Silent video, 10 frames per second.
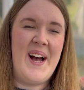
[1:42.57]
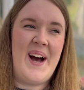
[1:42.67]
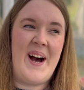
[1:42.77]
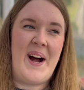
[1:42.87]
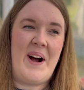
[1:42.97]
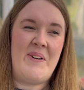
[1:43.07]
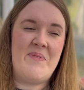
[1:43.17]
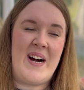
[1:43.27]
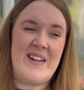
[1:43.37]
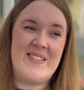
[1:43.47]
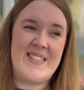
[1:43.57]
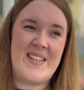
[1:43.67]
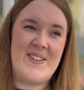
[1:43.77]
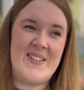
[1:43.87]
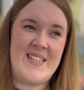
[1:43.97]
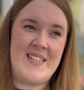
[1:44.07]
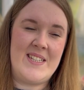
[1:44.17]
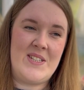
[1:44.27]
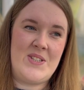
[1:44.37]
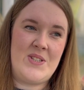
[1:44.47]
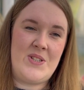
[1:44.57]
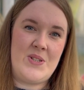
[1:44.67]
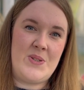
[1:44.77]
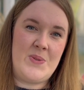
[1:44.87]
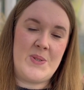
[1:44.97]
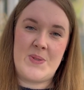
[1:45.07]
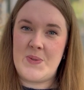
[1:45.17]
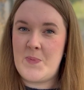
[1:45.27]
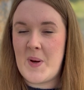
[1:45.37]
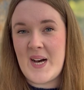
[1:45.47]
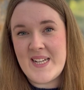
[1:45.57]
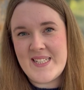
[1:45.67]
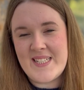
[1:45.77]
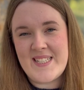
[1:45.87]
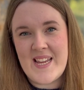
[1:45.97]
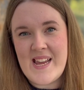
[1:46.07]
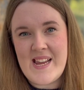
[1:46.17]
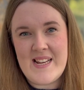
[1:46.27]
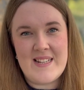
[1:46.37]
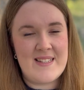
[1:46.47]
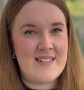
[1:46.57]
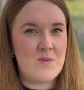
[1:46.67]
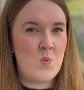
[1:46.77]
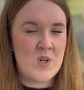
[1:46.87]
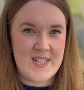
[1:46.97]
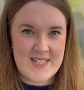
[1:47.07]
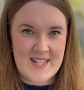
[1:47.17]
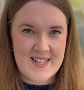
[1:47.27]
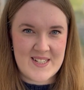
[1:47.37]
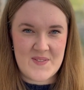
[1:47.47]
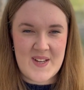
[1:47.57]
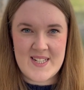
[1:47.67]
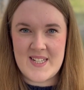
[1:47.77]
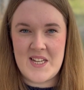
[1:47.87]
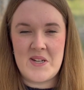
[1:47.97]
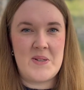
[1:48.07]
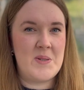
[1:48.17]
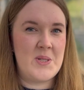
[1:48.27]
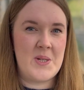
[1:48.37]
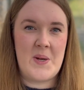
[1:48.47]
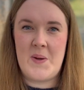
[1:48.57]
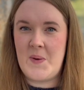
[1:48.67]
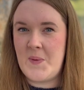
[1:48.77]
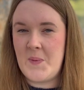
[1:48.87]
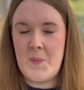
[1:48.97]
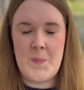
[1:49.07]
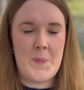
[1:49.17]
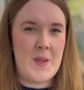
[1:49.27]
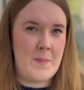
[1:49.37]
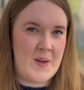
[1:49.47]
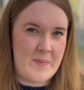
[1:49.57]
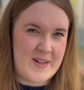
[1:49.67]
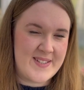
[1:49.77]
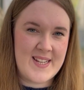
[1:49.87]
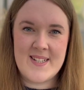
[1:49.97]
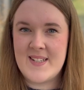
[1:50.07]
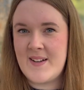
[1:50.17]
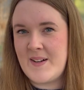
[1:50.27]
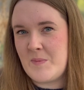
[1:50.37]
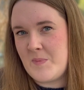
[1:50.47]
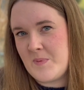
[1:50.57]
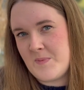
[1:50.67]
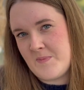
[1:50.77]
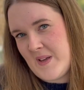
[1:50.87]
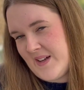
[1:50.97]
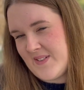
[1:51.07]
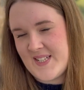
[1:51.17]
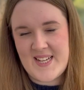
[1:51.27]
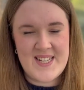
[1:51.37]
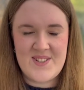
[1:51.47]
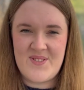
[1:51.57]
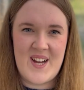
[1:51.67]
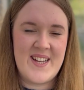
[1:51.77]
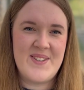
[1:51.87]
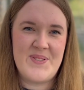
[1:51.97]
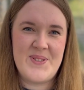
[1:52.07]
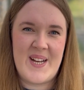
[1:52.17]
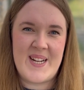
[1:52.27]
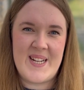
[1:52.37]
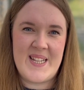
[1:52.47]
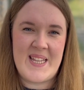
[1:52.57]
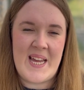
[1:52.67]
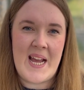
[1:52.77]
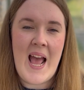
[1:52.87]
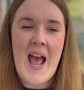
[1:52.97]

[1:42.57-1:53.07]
I was going to do a sort of behind the scenes, what it's like to vend at a yarn show, a bit about setup, how the days run, all that kind of thing,